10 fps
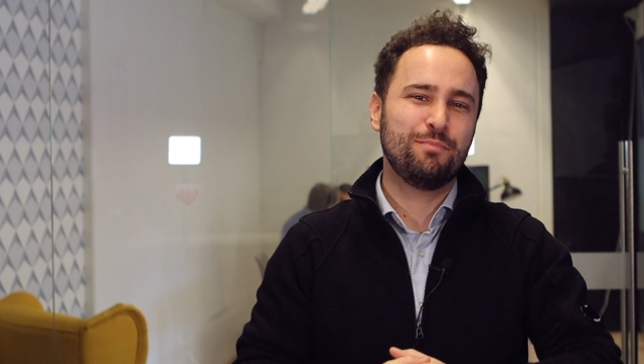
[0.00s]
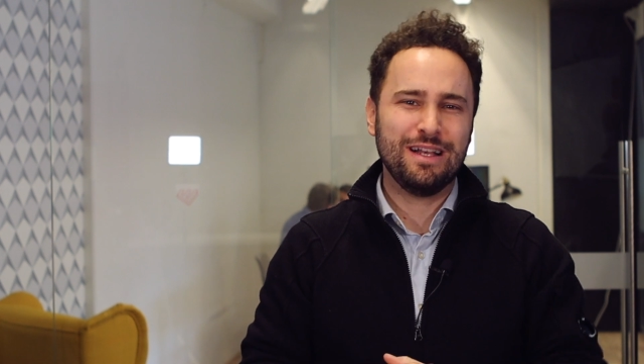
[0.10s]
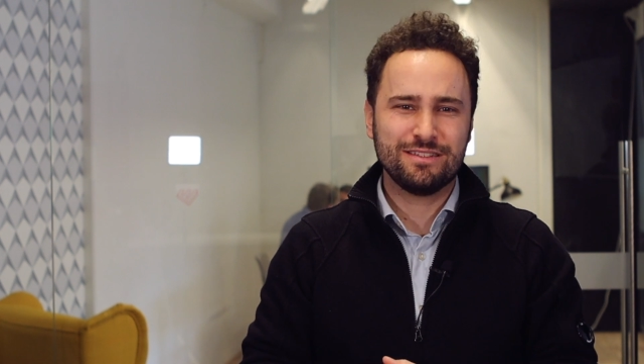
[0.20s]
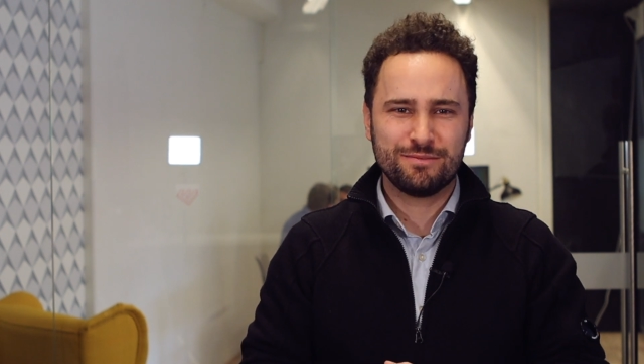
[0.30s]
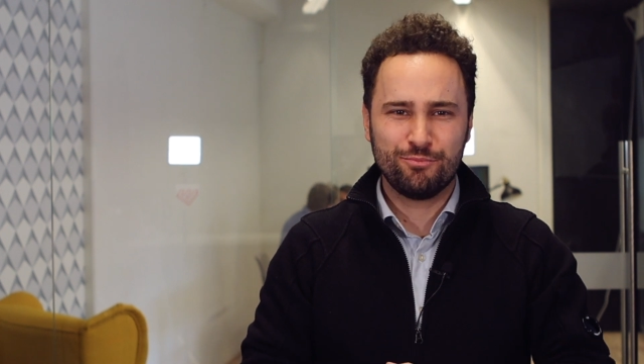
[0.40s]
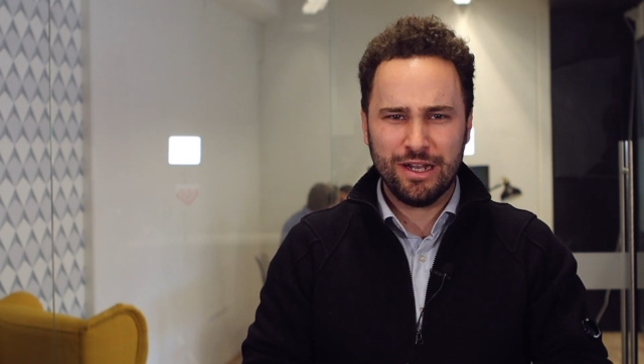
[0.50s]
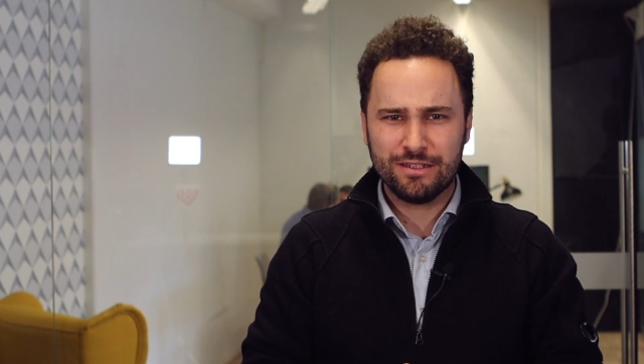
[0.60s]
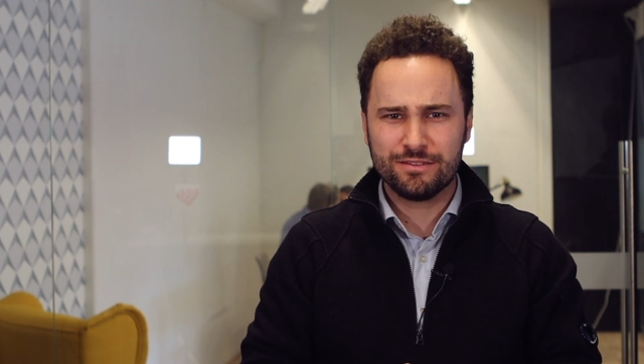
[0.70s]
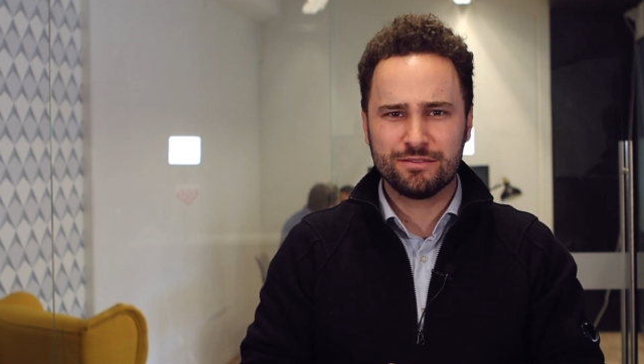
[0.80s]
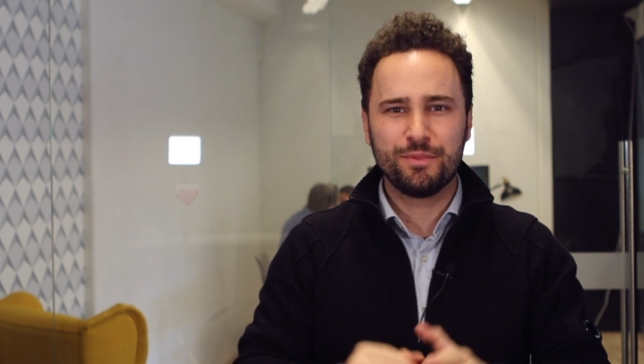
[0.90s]
best
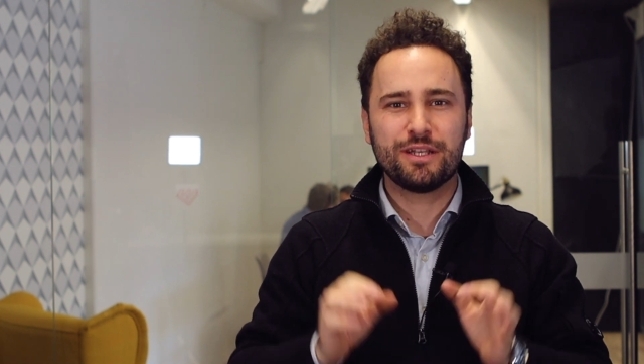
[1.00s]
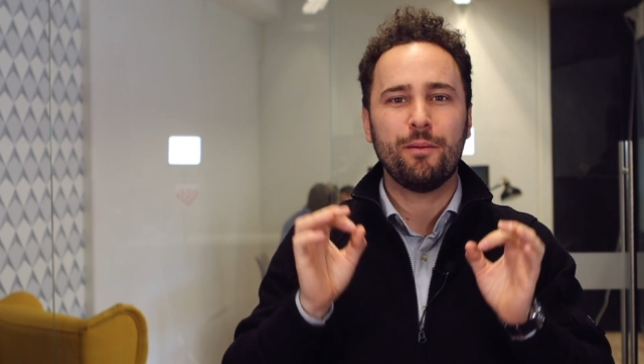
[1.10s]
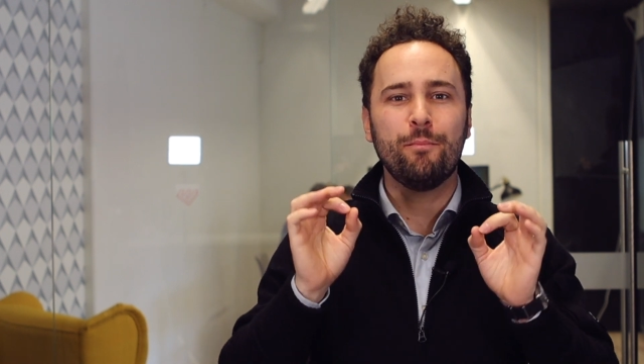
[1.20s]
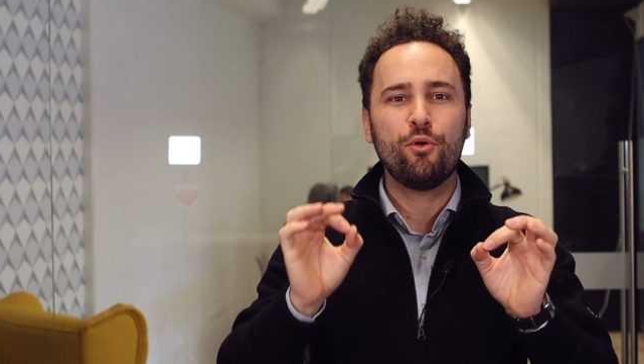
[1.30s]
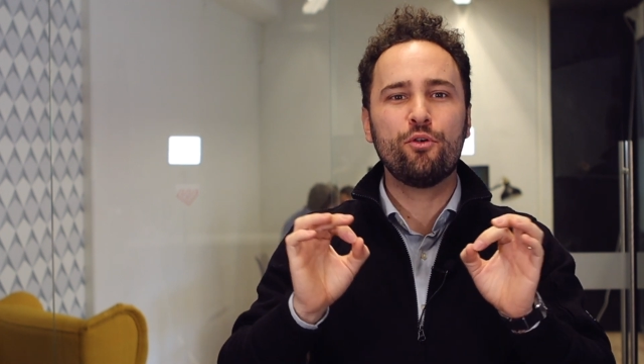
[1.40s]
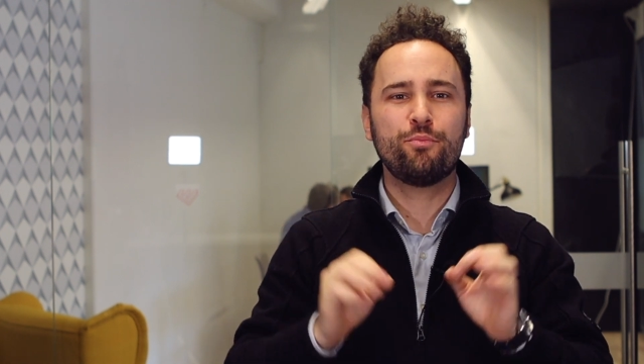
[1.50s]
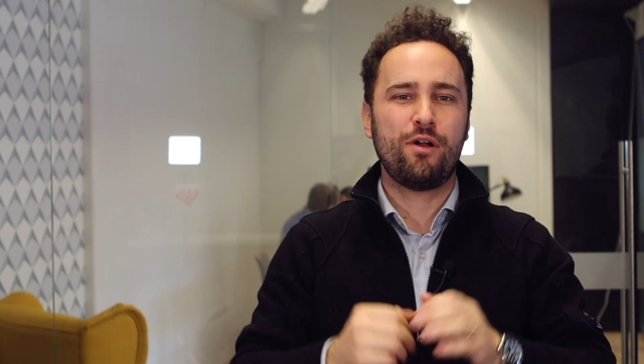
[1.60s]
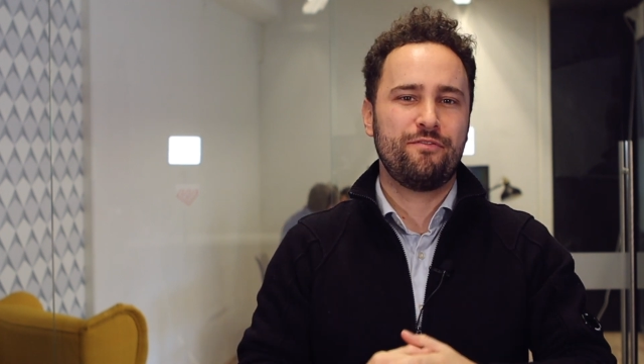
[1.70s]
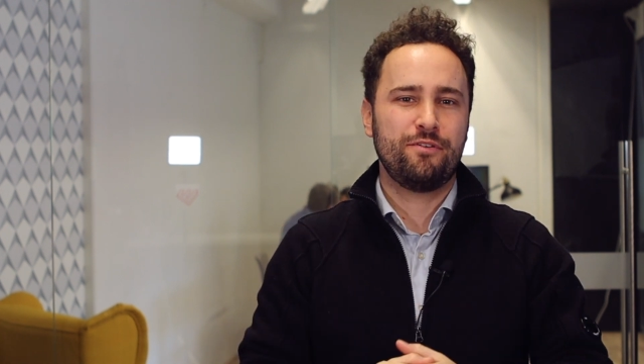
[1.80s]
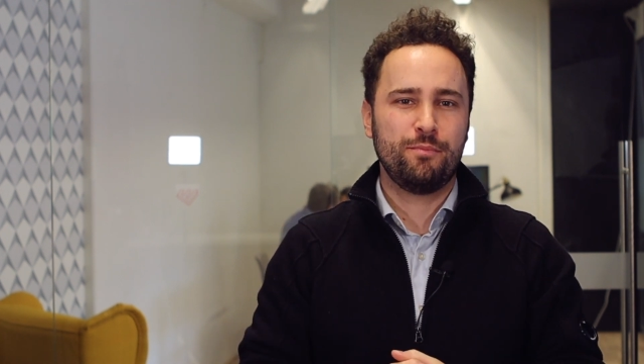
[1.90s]
brands become more
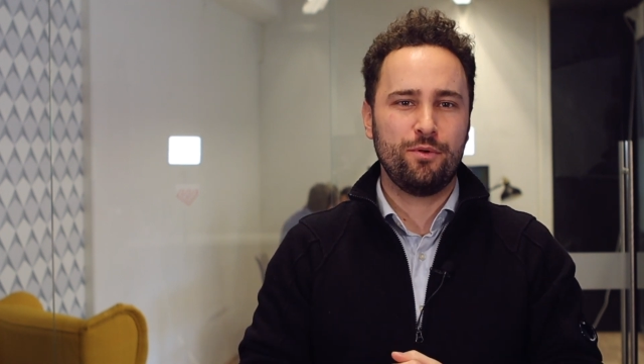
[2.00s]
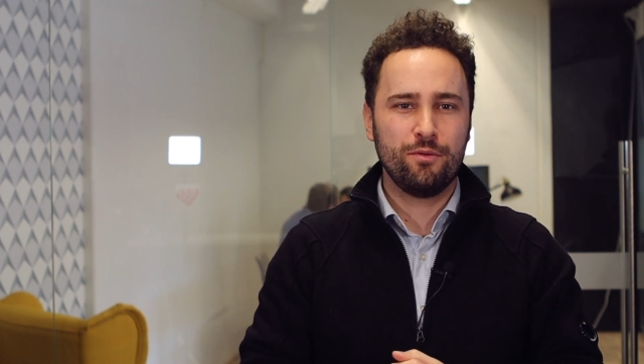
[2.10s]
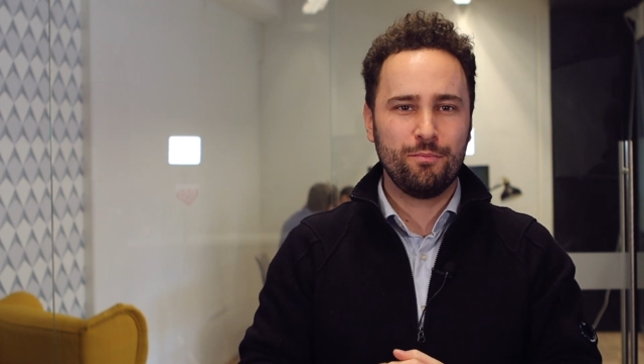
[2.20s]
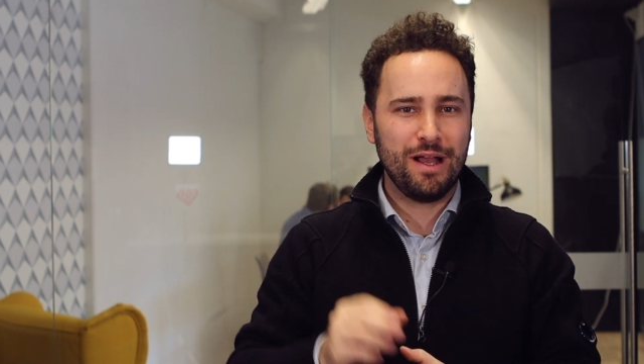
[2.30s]
profitable